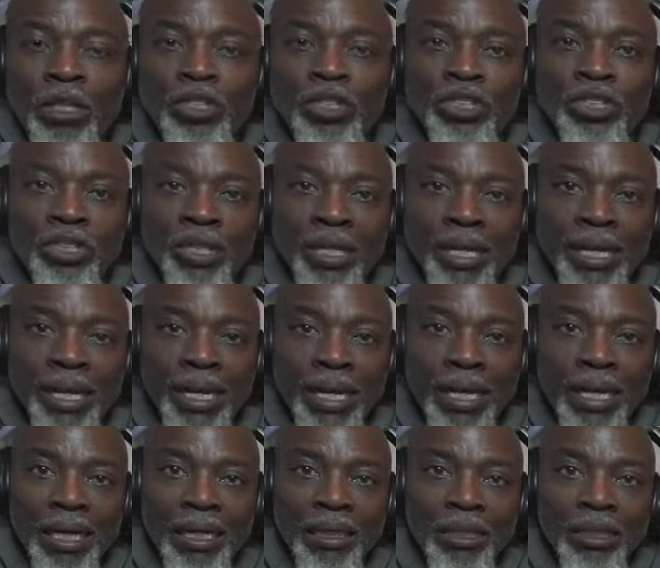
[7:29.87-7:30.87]

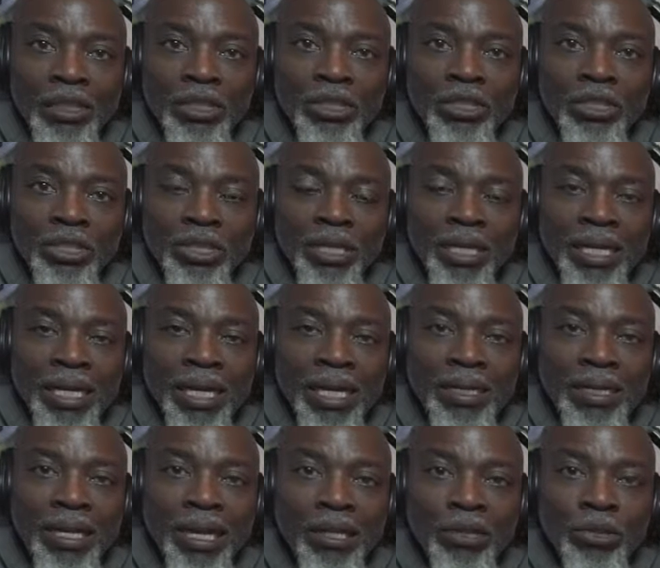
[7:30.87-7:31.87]
share. I'd
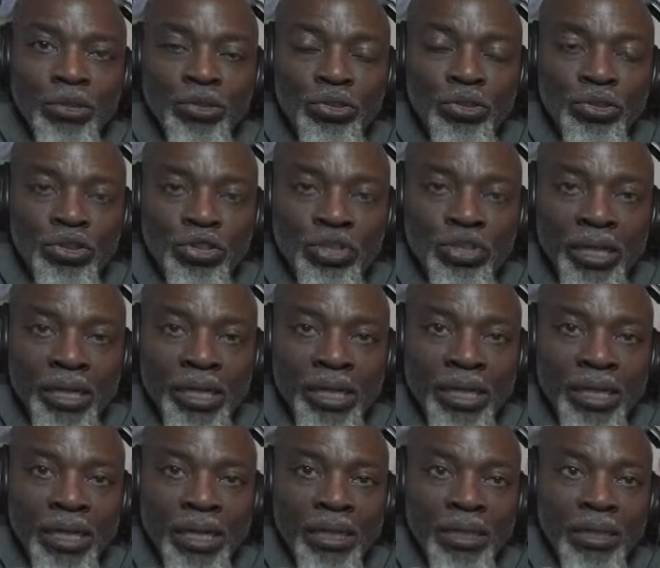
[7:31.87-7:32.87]
like you to
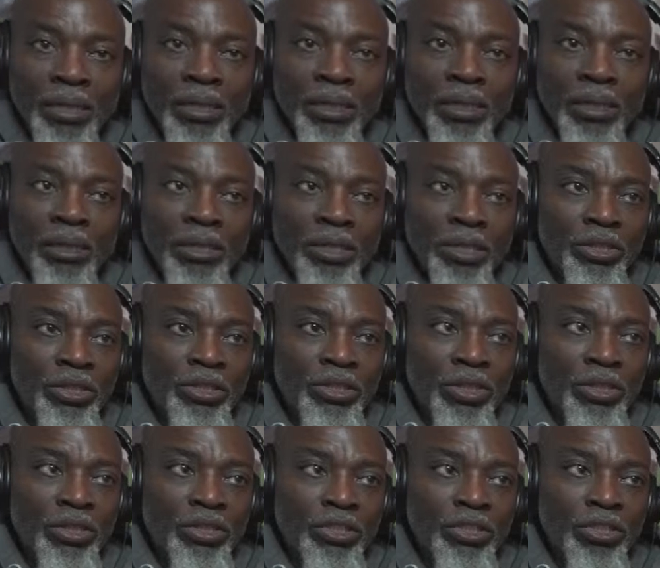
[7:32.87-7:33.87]
share this
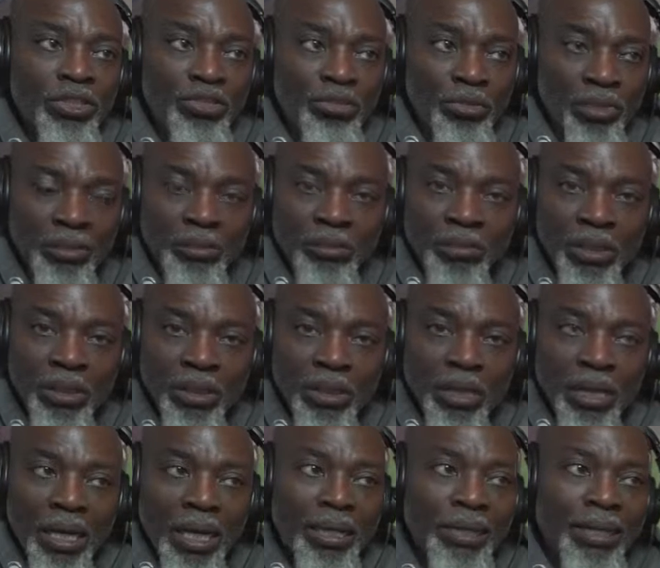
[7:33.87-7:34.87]
stream.
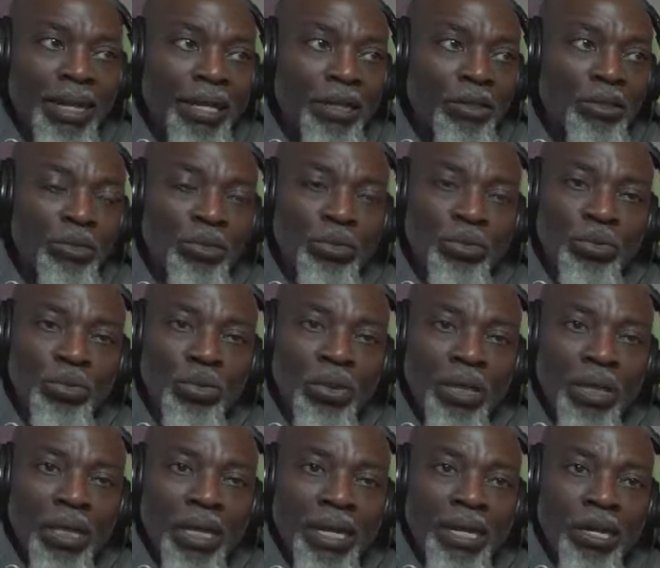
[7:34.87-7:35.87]
I'd like you to
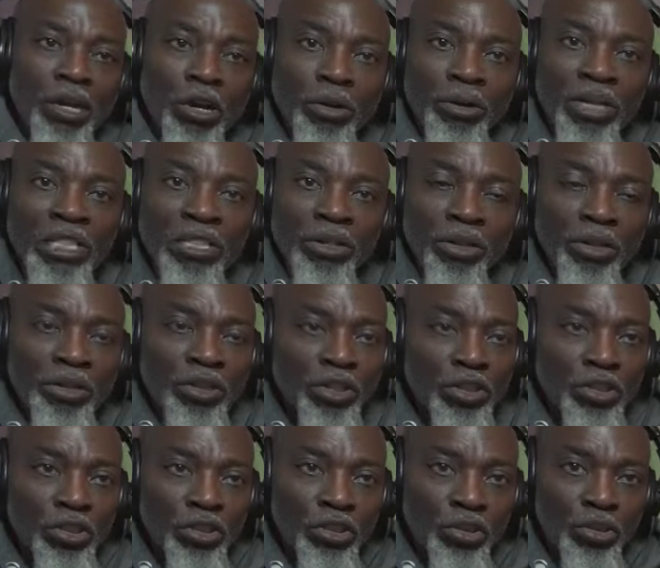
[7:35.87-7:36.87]
encourage
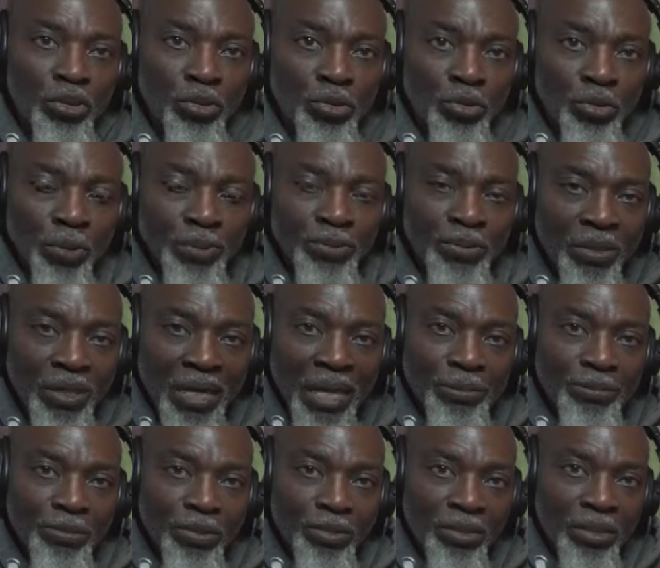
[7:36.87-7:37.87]
others to
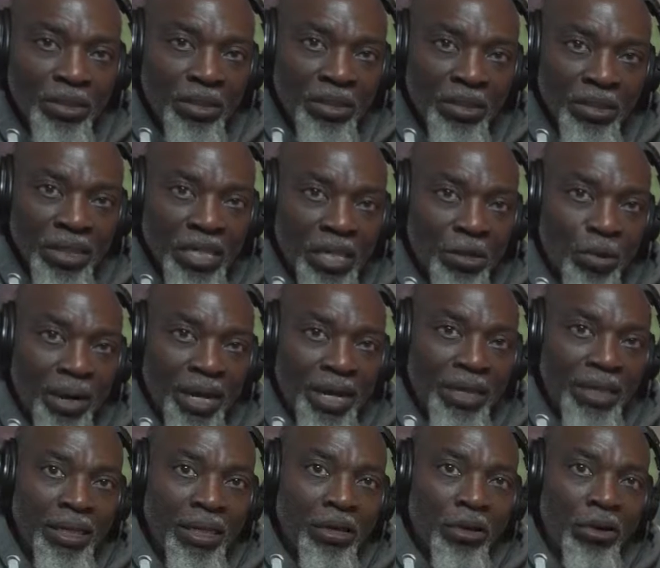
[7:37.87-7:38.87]
subscribe to Citizen AY
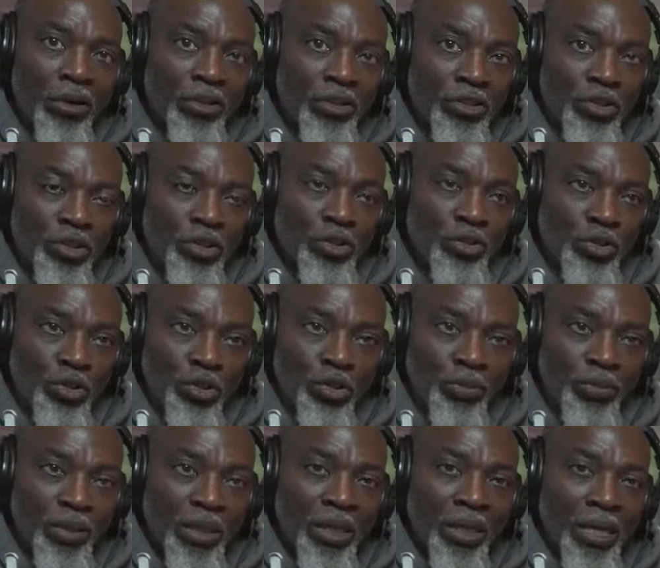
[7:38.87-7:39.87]
on YouTube.
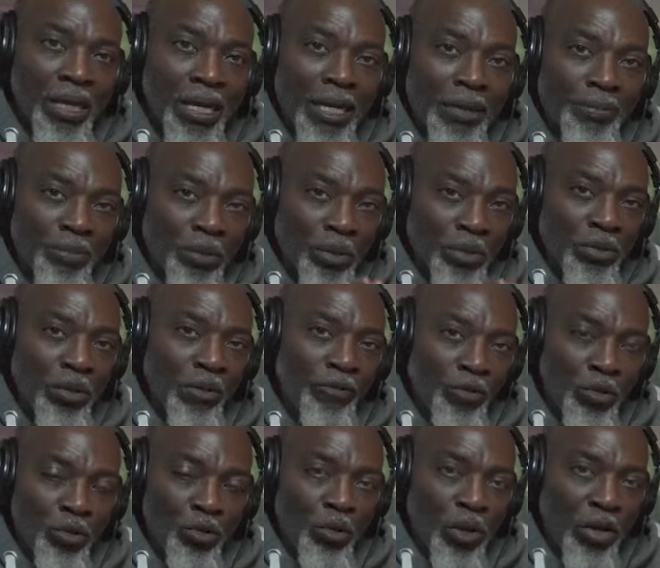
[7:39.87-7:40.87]
Those of
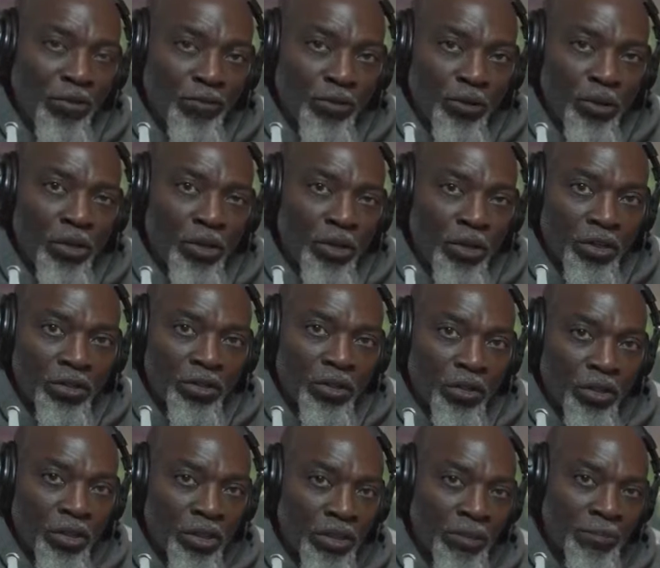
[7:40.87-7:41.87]
you who are following us
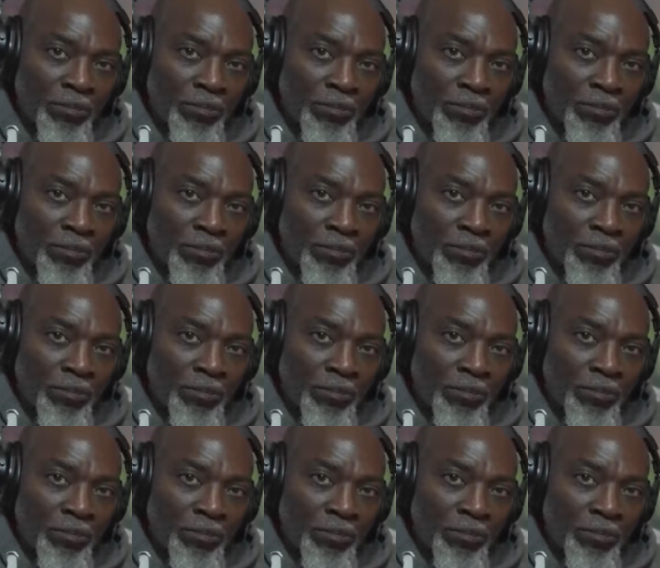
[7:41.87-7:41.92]
on